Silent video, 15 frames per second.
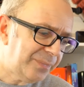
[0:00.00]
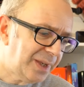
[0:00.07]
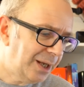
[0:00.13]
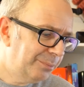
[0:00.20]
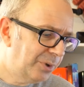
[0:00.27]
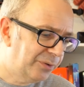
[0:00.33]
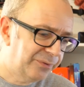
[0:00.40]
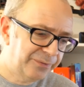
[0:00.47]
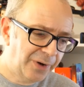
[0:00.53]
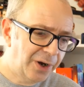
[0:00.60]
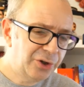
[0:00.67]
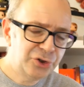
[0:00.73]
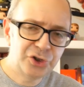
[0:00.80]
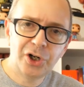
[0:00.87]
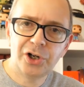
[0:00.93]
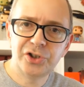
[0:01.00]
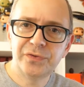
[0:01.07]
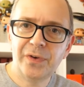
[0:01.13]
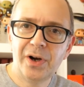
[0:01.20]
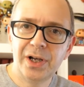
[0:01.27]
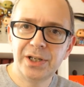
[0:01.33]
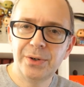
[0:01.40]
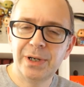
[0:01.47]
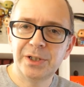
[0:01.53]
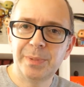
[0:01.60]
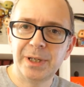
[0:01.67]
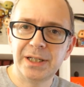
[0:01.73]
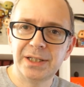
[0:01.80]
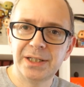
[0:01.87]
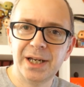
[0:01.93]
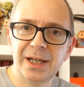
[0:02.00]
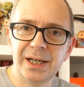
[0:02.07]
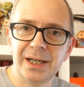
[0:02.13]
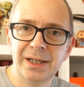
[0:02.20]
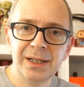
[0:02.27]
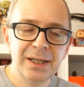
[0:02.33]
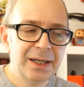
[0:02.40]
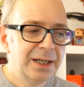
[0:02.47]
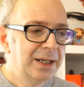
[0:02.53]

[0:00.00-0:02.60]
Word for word: But fast charge via U S B C,